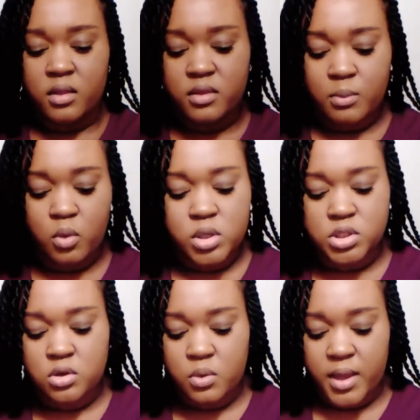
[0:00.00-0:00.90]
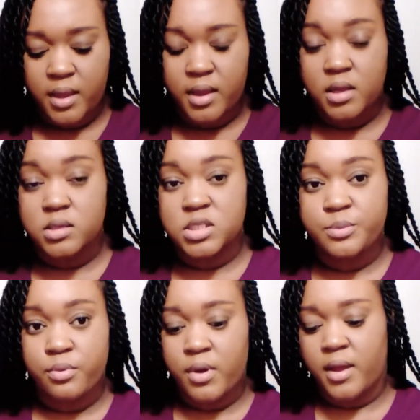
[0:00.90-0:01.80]
and then I'm going to go ahead and
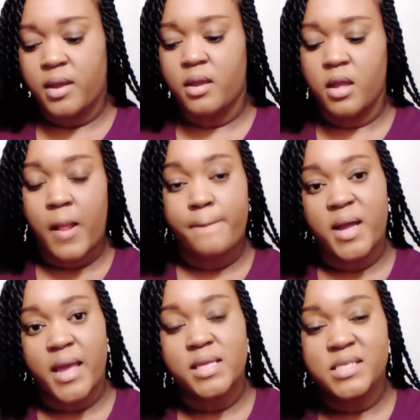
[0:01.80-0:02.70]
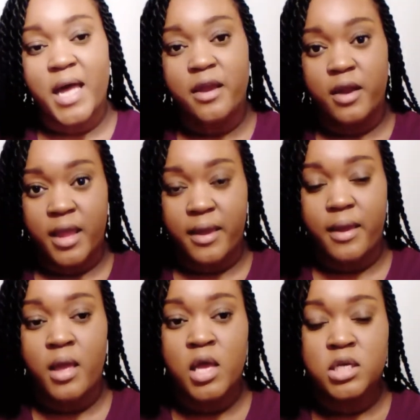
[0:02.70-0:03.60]
spray my entire
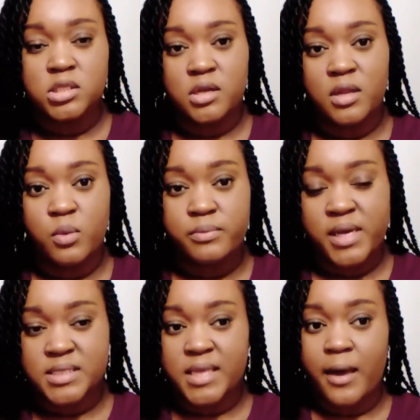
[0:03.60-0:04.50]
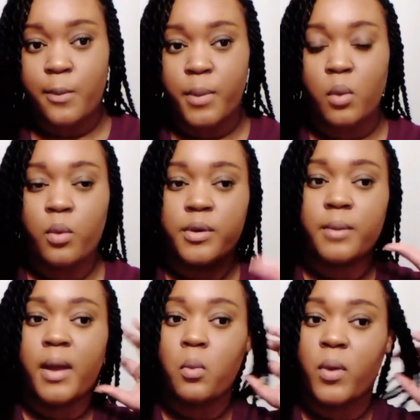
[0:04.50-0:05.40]
head, starting with my scalp and
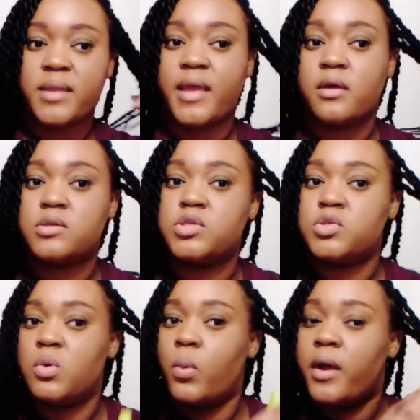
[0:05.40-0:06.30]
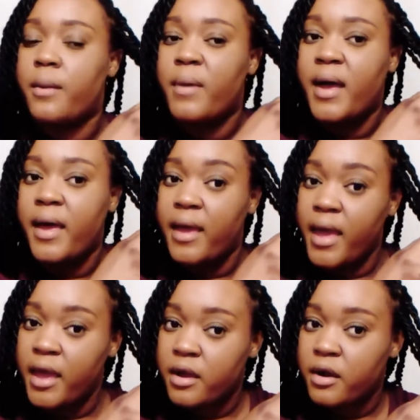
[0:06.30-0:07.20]
working way down to where my
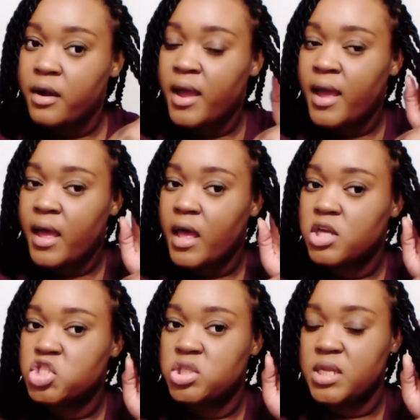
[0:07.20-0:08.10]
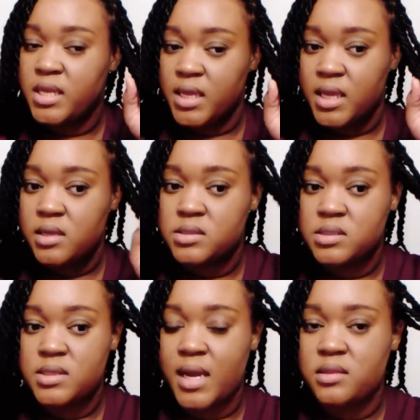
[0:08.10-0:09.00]
hair actually
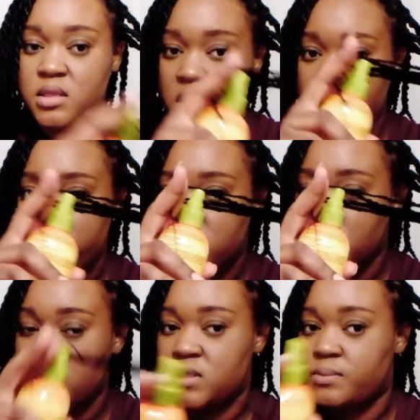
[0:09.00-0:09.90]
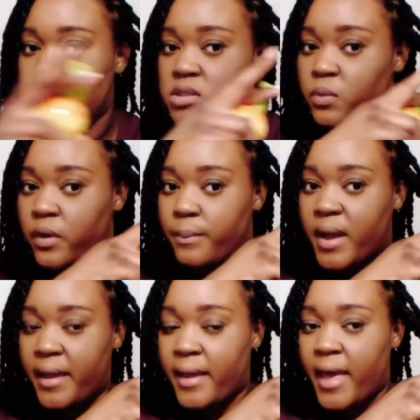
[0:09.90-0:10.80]
ends. Not the end of the twist, but where
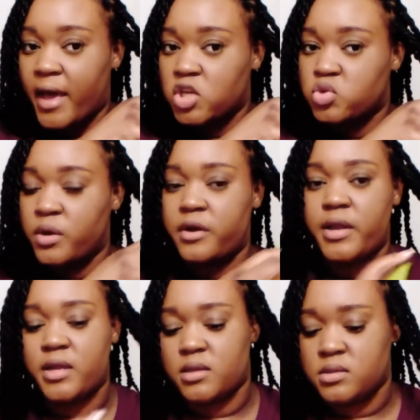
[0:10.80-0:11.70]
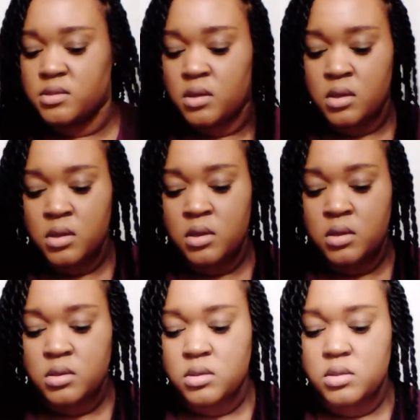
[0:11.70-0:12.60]
my actual hair ends.
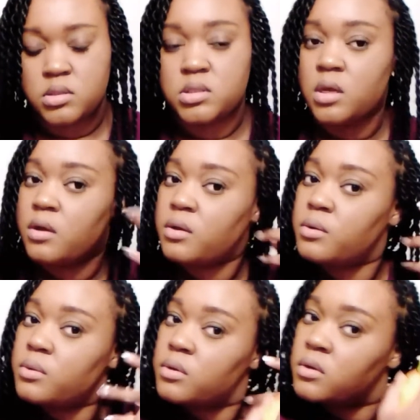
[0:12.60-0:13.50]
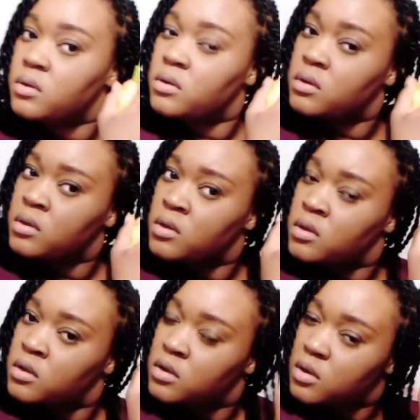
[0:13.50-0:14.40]
So
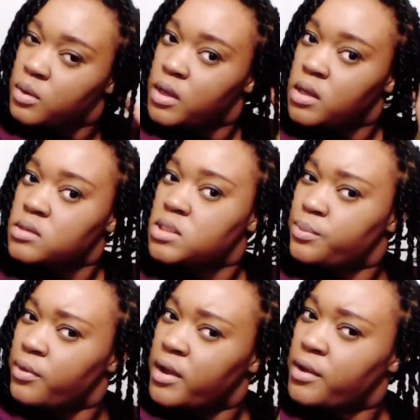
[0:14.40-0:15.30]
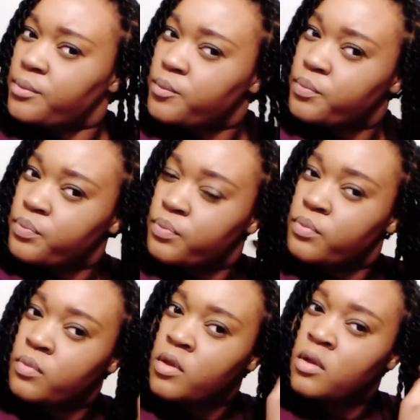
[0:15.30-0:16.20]
go ahead and spray.
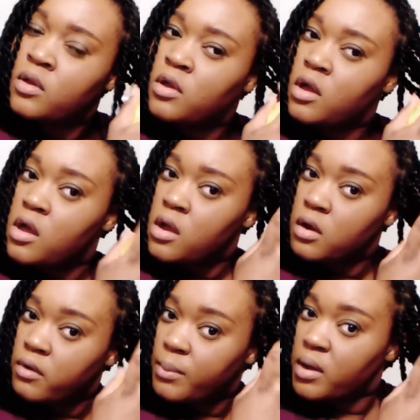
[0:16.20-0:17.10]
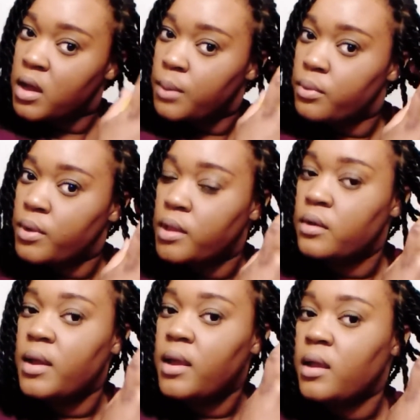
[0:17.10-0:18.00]
Grab a couple in
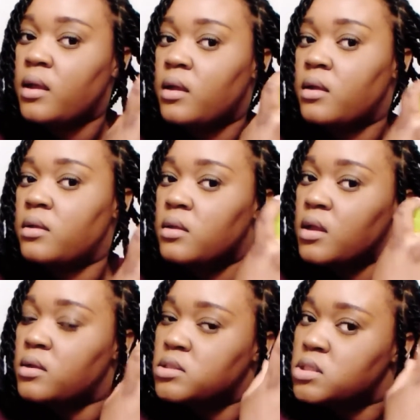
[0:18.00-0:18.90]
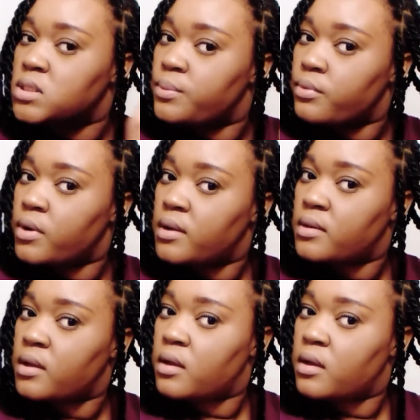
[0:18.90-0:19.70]
your hand and just spray